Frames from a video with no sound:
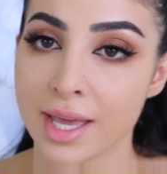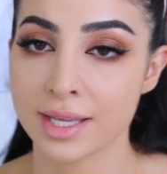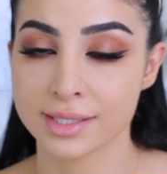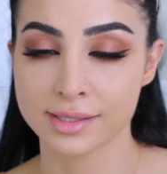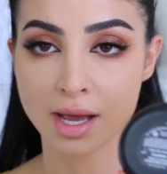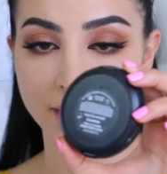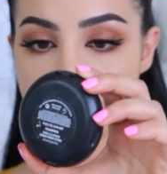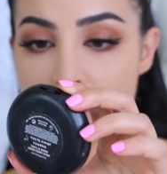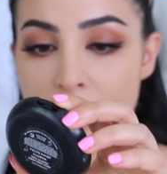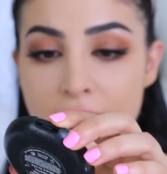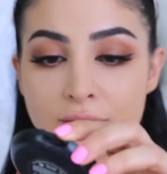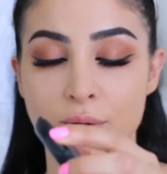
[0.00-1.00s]
Yes, I
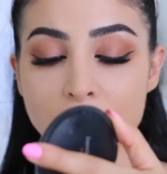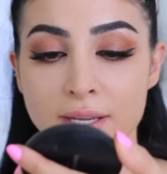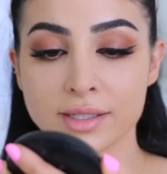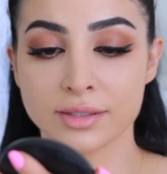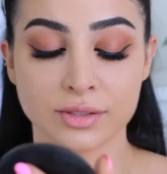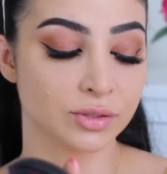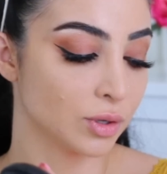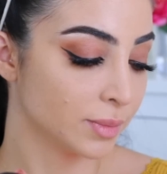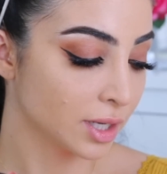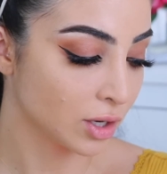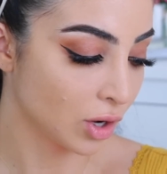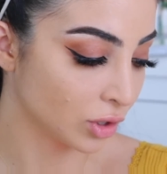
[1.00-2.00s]
got it. Okay, so I'm
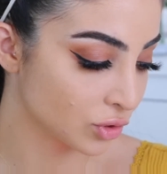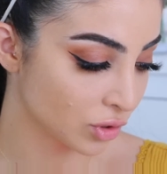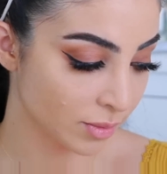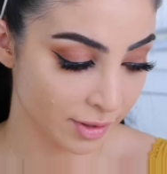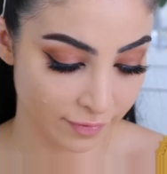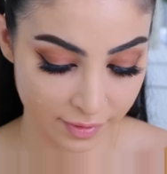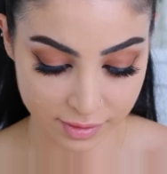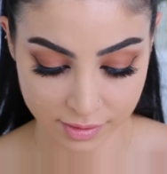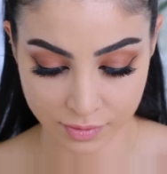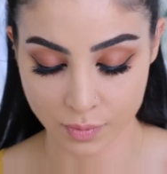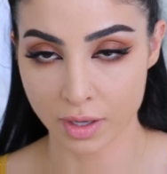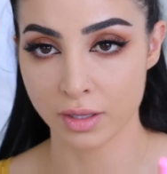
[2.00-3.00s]
going to contour my face
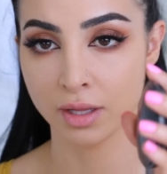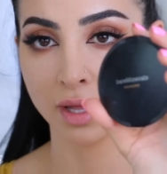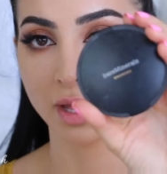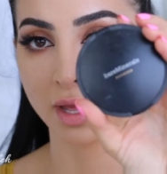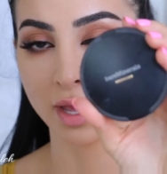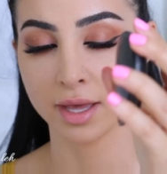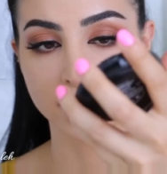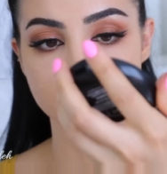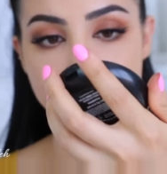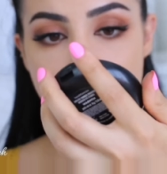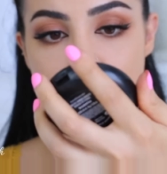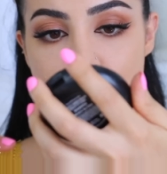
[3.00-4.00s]
as well. And I'm
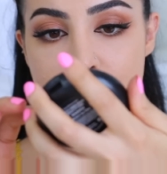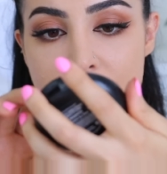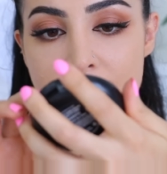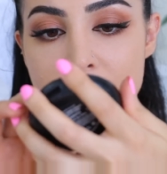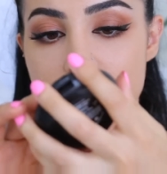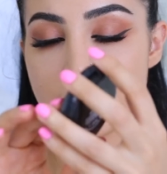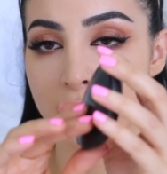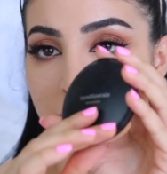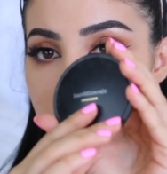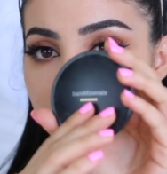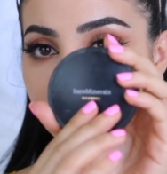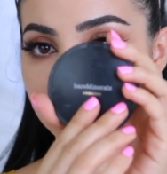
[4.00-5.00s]
going to use the
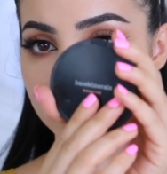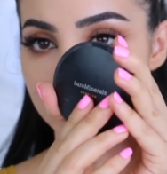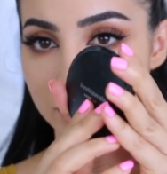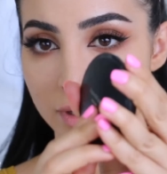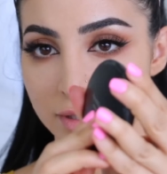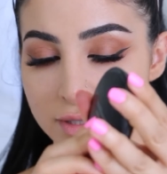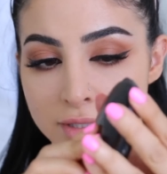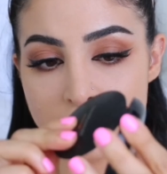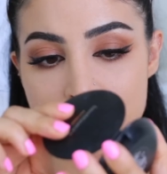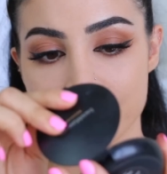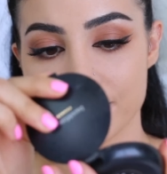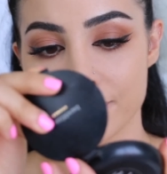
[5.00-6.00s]
bareMinerals bronzer.